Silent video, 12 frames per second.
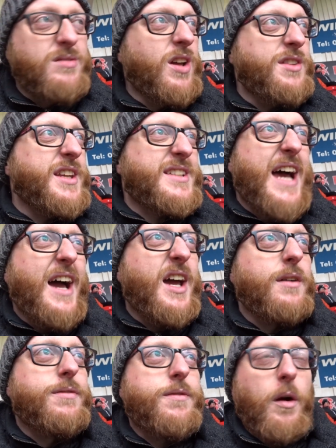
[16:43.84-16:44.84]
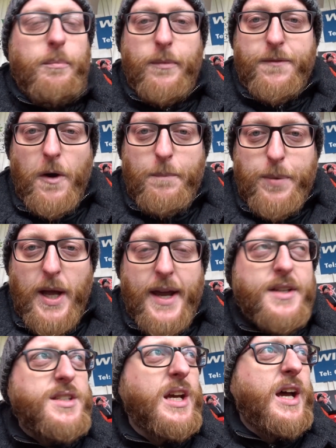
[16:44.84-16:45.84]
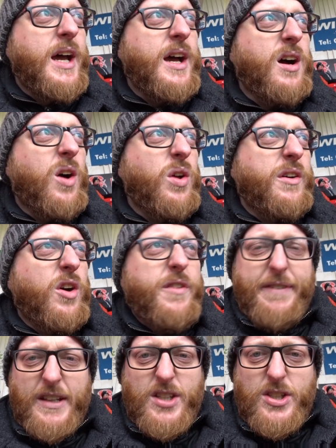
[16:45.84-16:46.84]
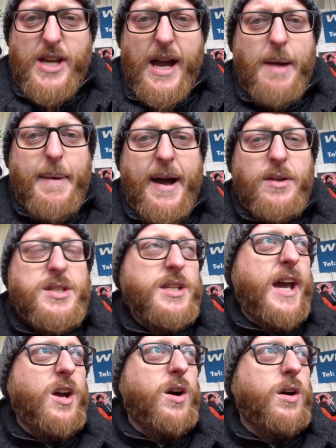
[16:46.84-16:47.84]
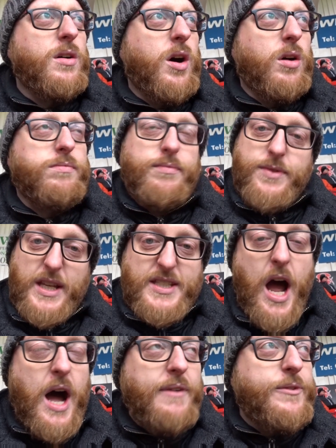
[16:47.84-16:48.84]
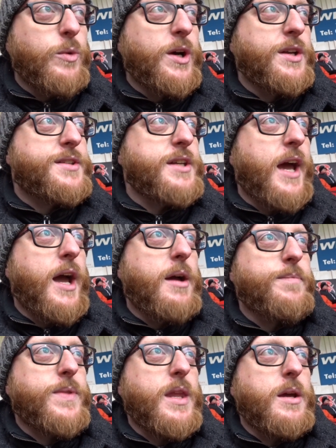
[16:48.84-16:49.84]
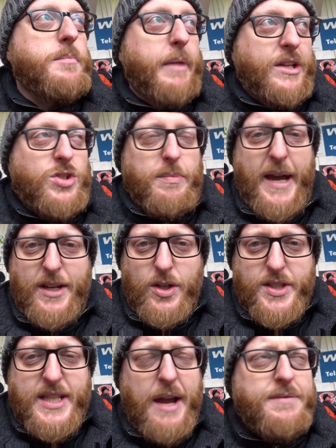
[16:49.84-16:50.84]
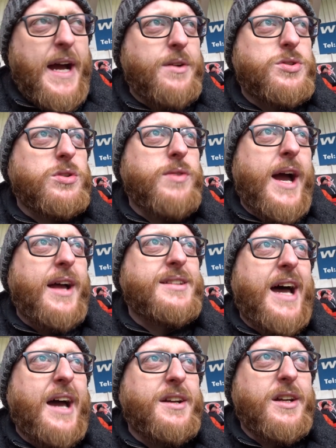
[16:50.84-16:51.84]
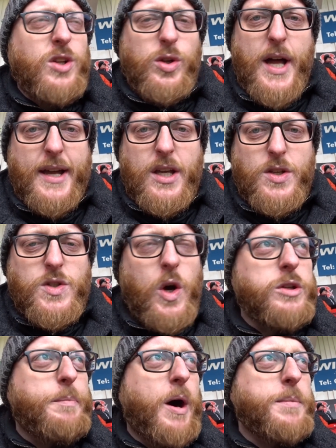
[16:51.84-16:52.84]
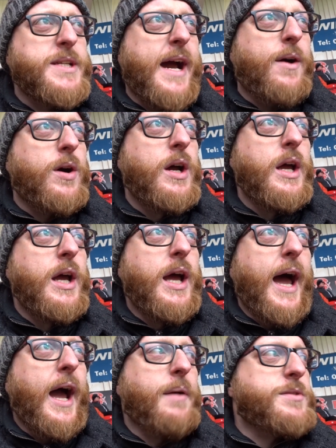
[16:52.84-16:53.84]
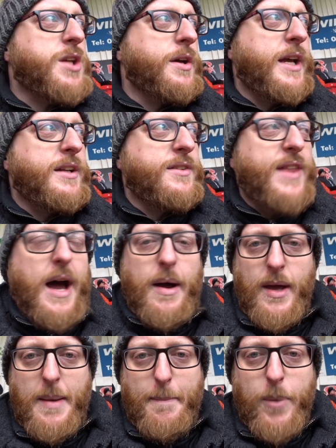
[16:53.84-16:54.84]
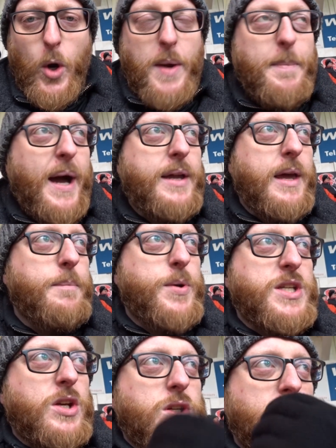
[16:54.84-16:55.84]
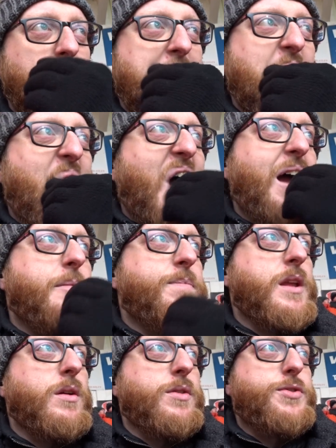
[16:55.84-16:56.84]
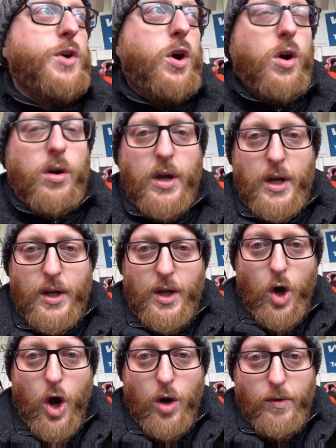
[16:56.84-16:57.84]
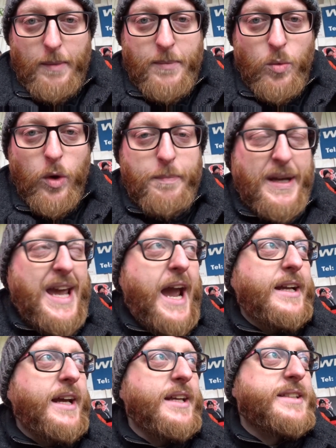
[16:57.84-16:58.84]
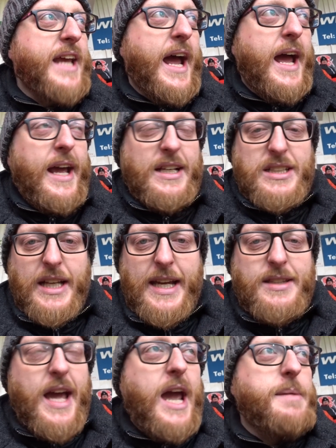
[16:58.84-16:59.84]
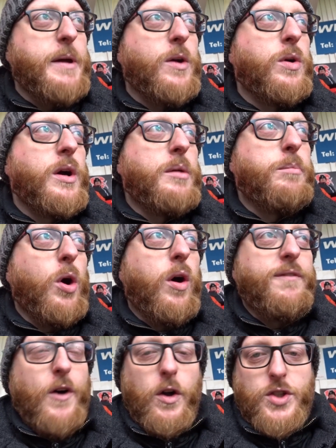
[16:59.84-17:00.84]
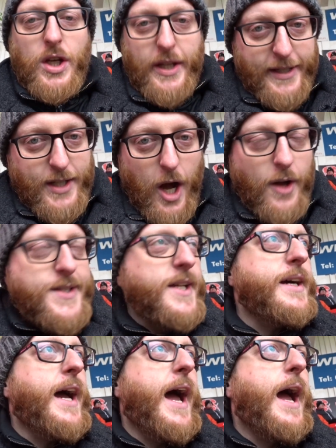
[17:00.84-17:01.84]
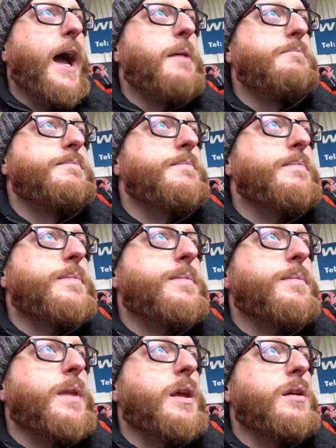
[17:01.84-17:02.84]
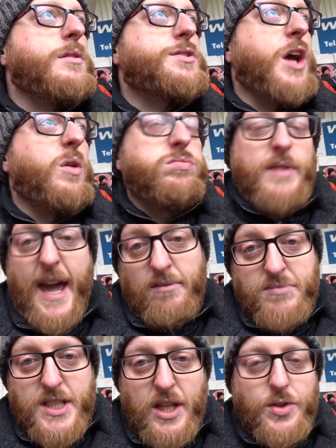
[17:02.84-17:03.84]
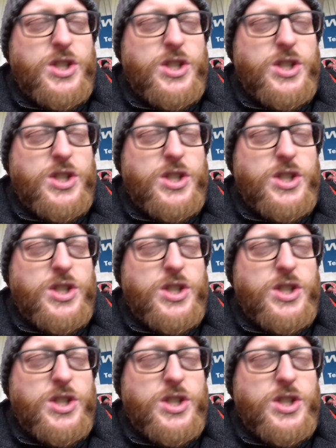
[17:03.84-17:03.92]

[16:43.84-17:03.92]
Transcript: and desire from, from players. Only other thing to shout about today or, or this half was uh, Mitchell made a good save down to his right hand side. It looked like his shoulder popped out, um, so he needed that. Put him back in position. Um, thought Oram would be getting his uh, his league debut, but unfortunately not. Um, so yeah, still